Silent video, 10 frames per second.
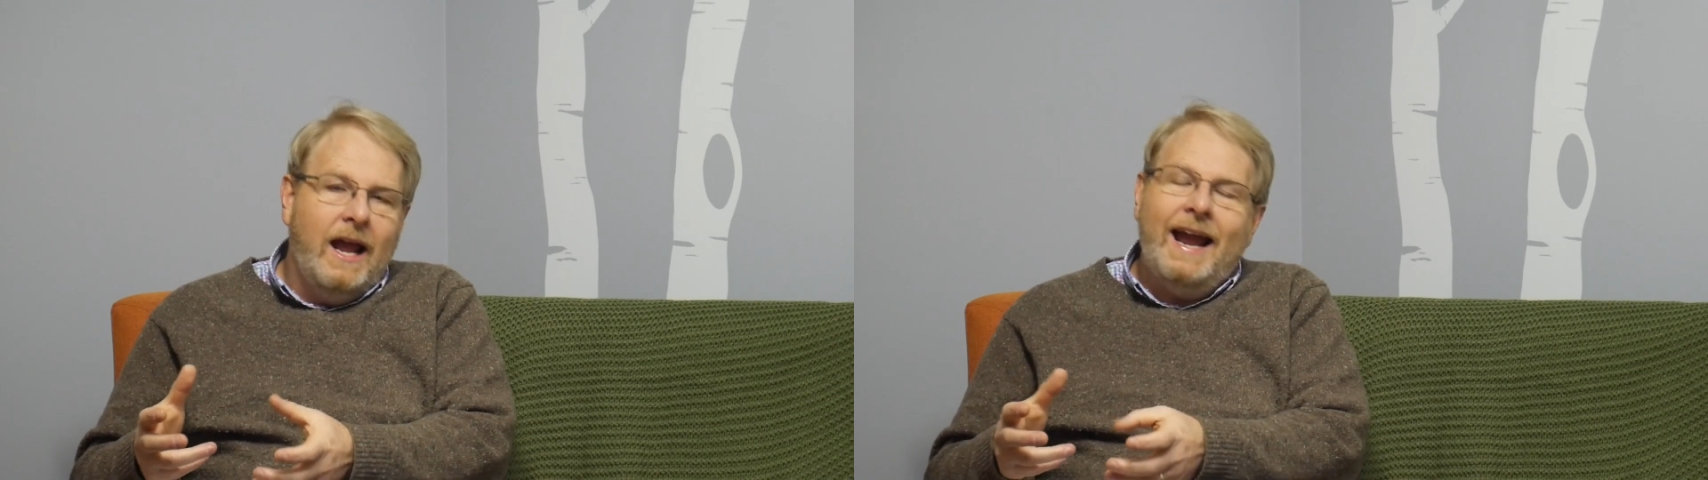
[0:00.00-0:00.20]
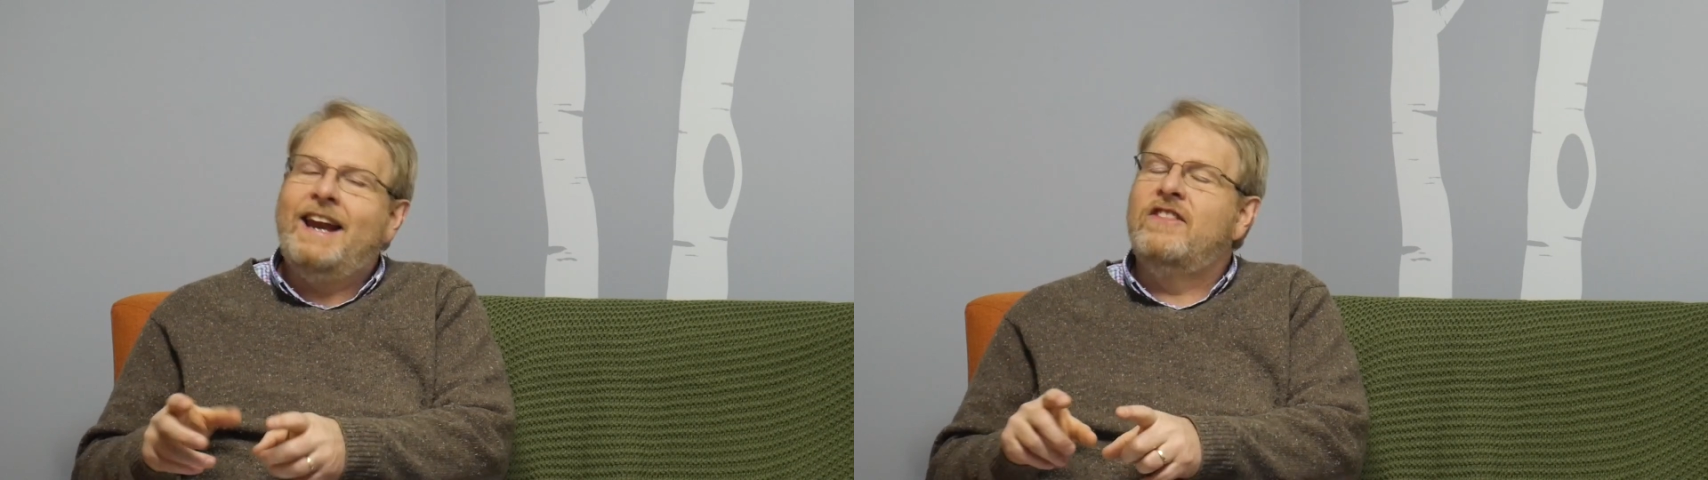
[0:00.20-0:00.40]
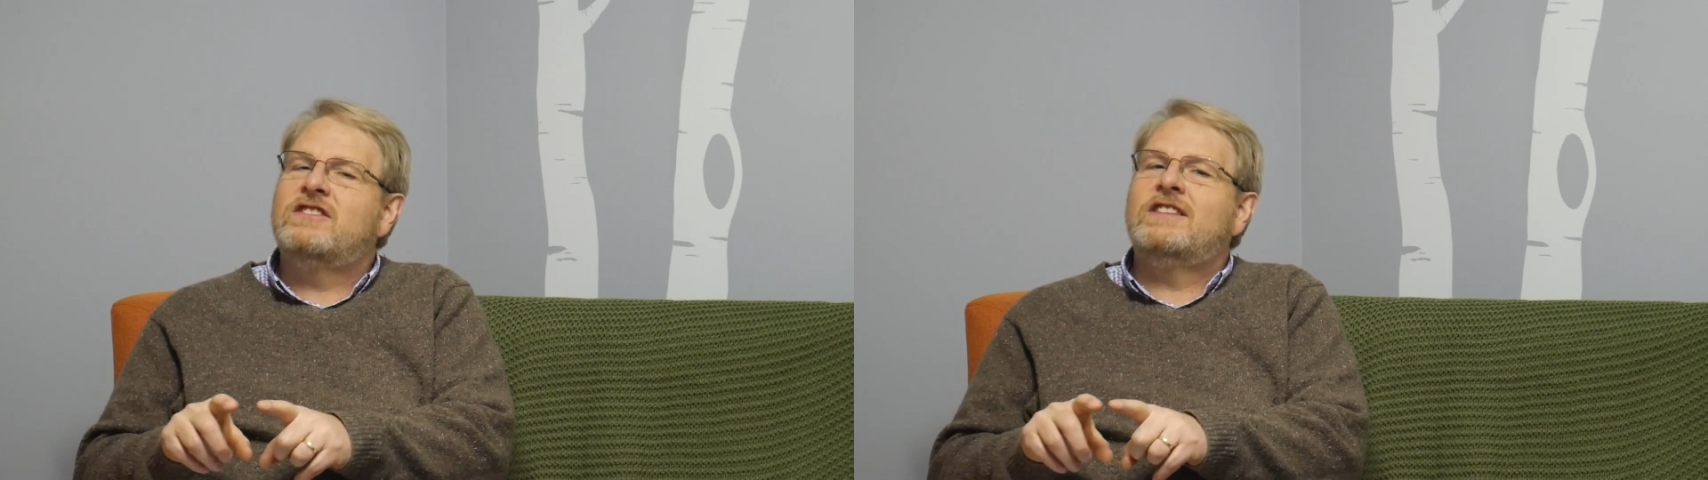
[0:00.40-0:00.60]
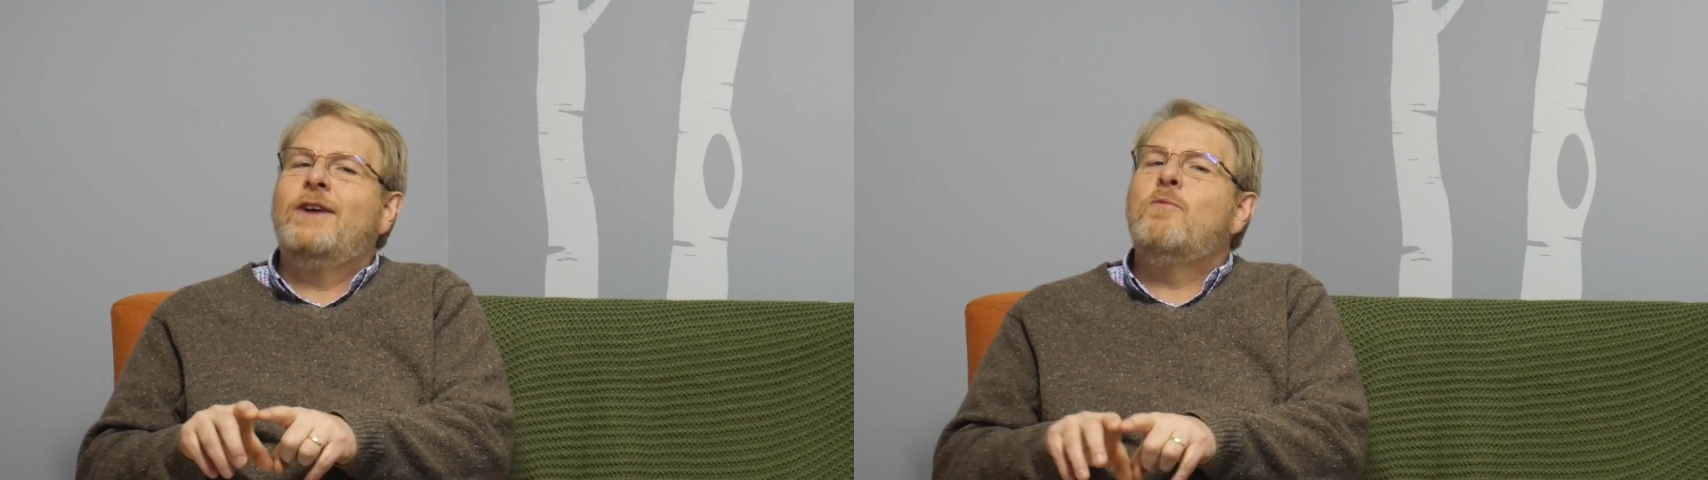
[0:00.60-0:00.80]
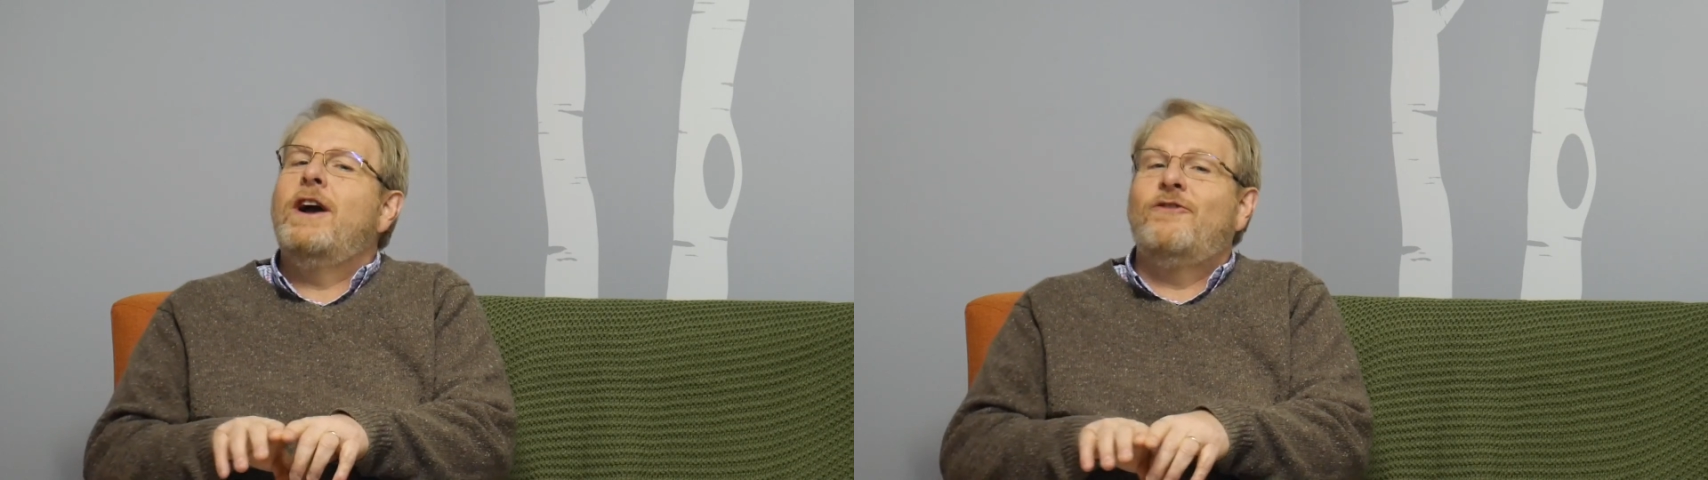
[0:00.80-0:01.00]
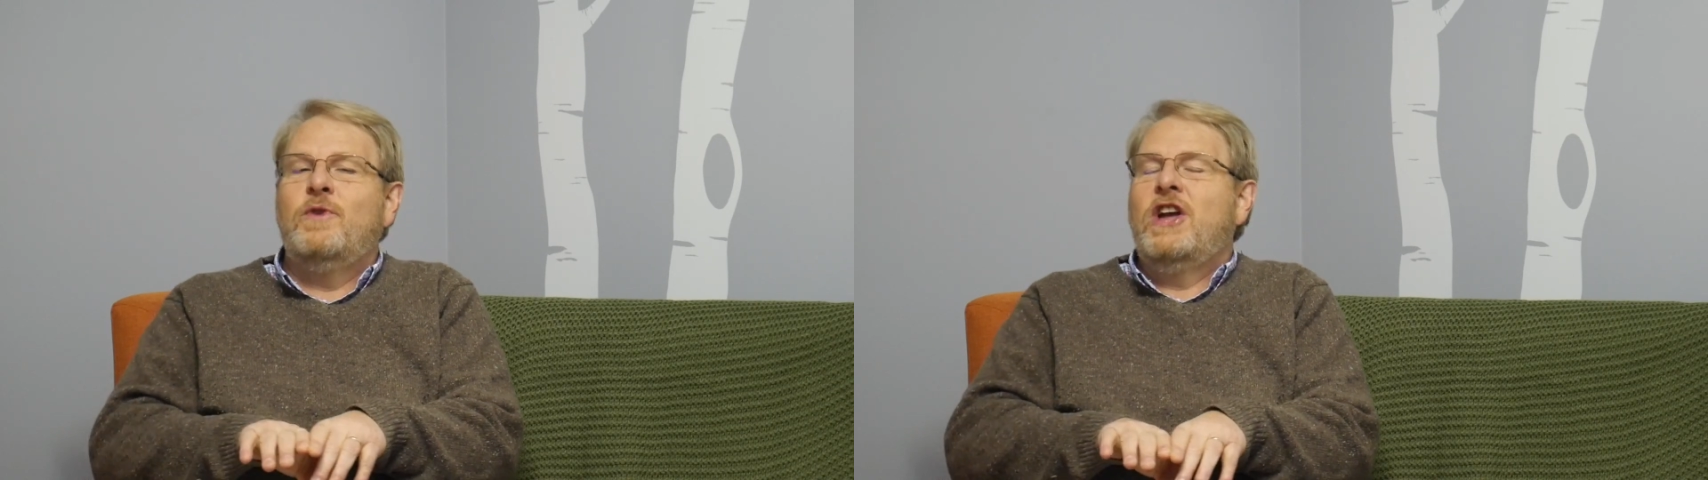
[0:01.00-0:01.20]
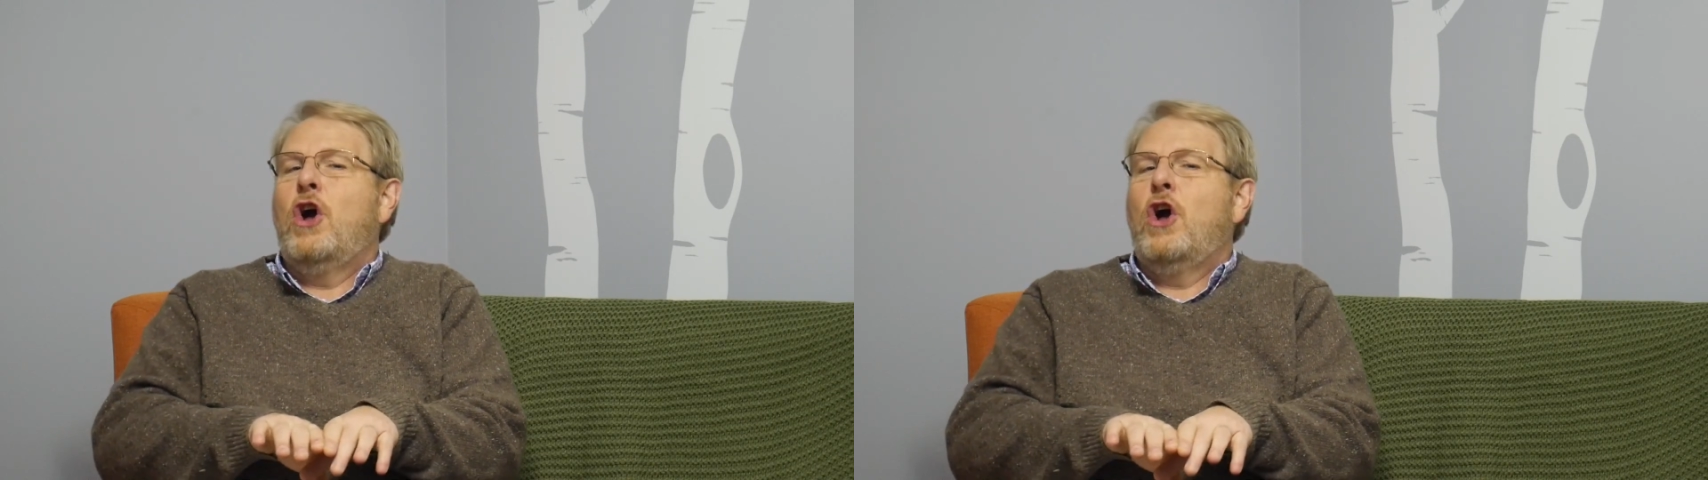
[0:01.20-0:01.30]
And in the same way, if we